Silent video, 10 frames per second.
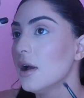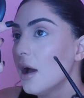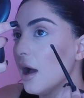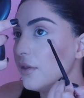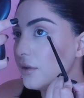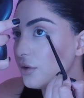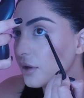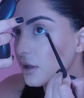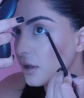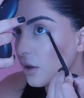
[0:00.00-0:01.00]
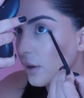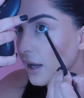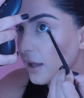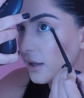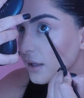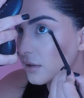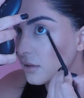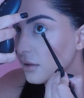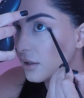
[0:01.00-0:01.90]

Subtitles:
And then you're going to go ahead and look